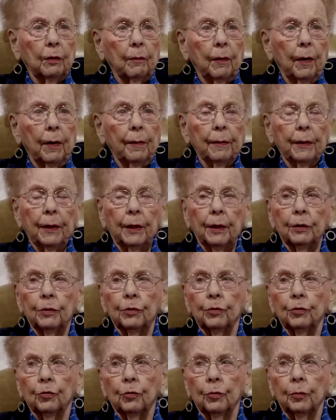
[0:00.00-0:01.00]
them, I'm not
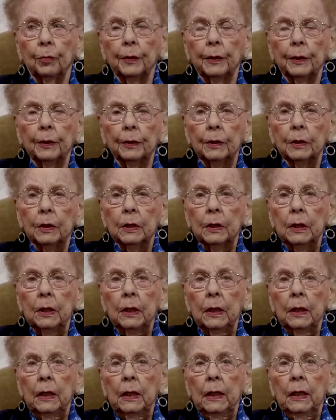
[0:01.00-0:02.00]
sure, but
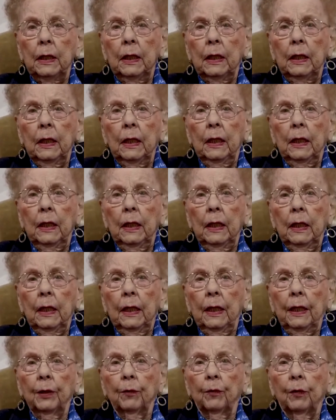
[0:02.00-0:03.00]

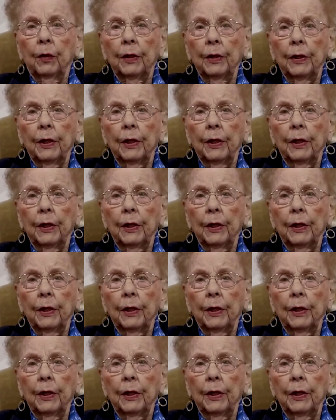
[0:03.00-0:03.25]
anyway,